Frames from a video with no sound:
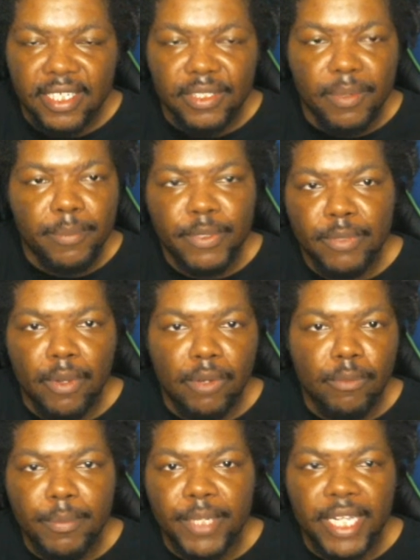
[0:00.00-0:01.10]
somewhere between Wonder
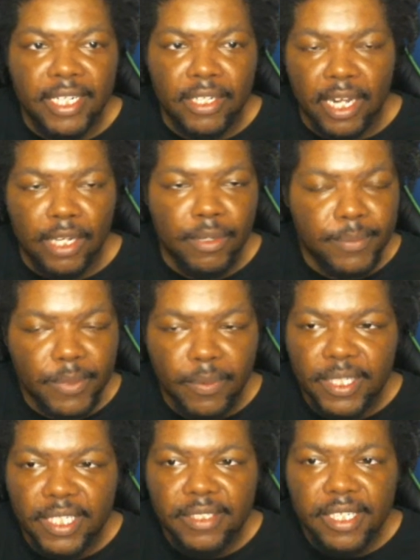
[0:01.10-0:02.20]
Woman and
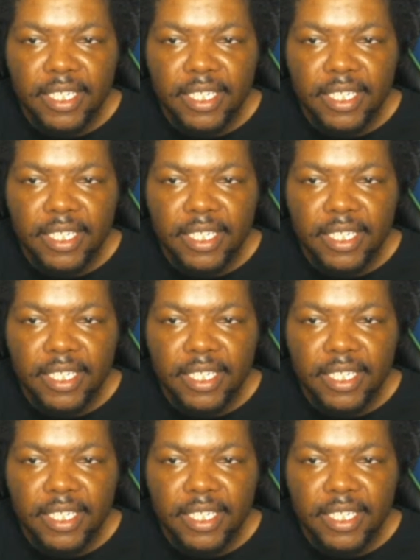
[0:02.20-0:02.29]
Kryptonian,